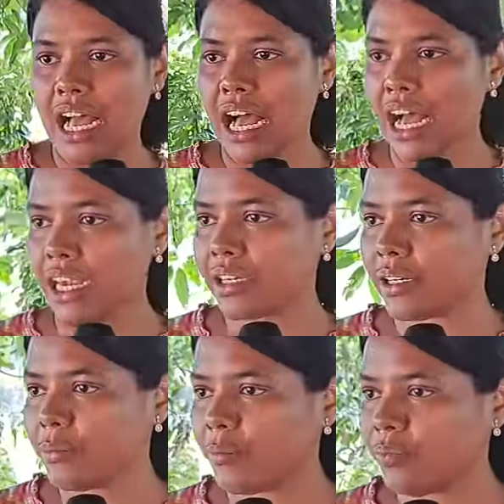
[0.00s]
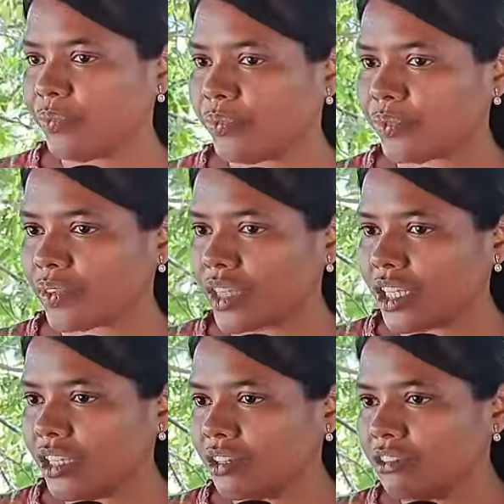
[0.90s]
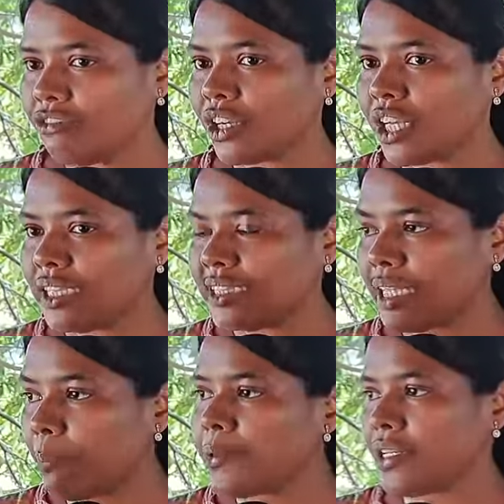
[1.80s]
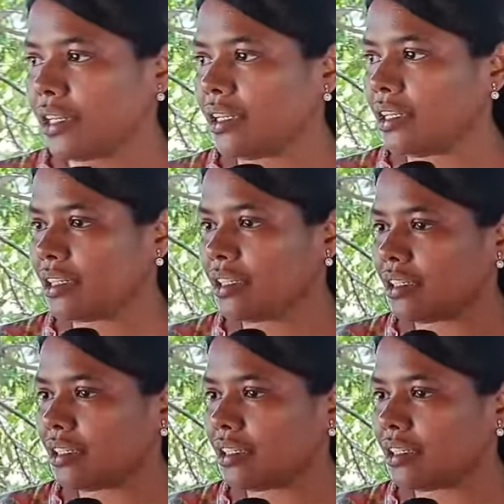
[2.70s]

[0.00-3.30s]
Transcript: heart. For consumption,